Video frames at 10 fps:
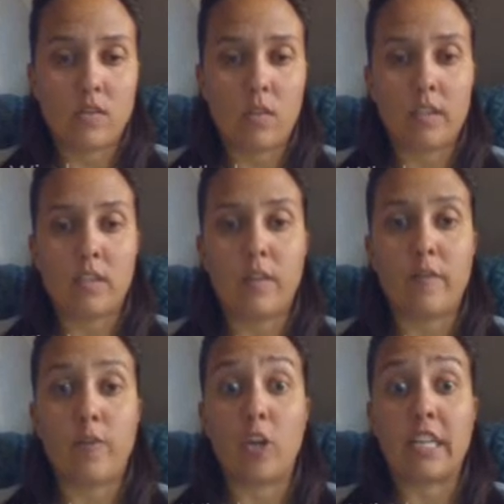So let's see
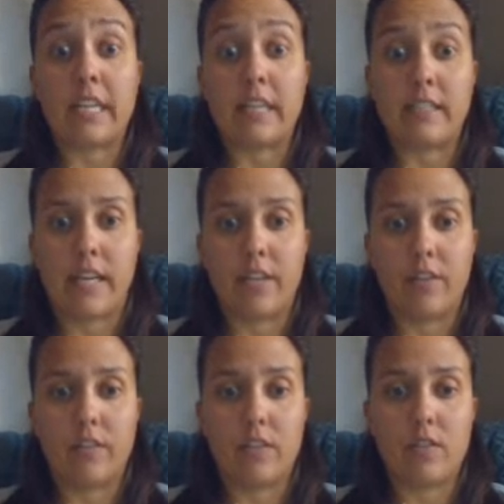if 48 has either
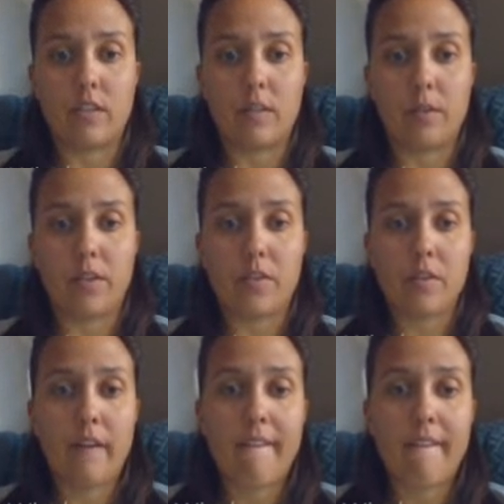of those numbers.